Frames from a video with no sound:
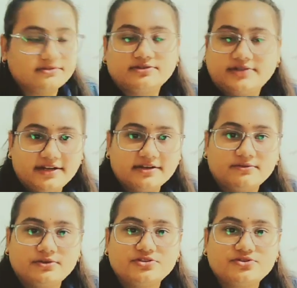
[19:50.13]
writer
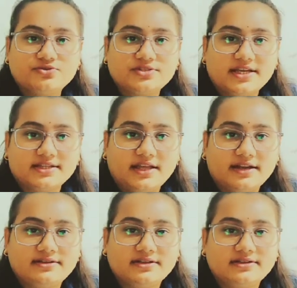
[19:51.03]
wants to say
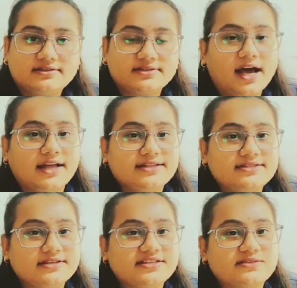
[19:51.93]
that this
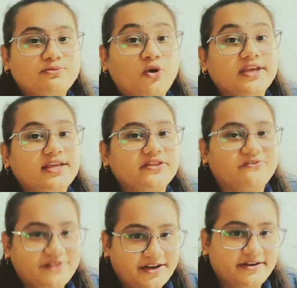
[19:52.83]
answer is blowing in the
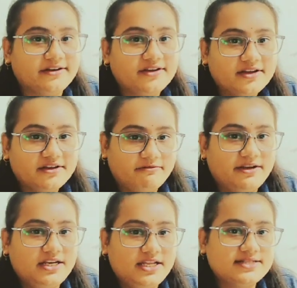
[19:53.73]
wind.
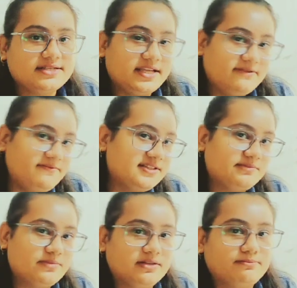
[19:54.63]
Wind is
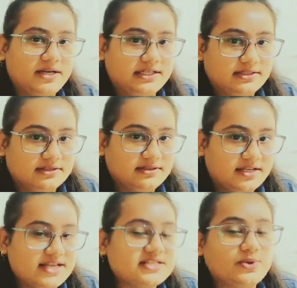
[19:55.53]
invisible, but
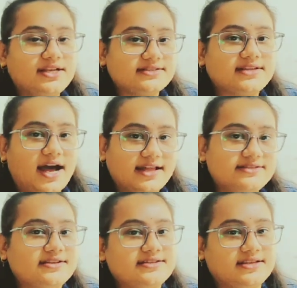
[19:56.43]
as well as the
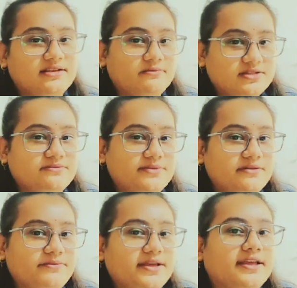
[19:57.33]
answer is
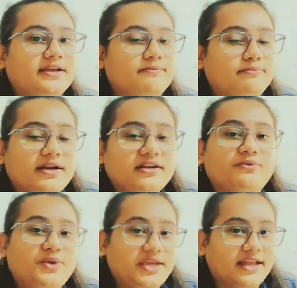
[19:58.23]
invisible, we can
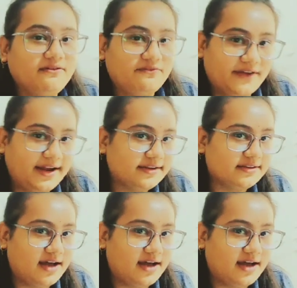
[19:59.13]
felt the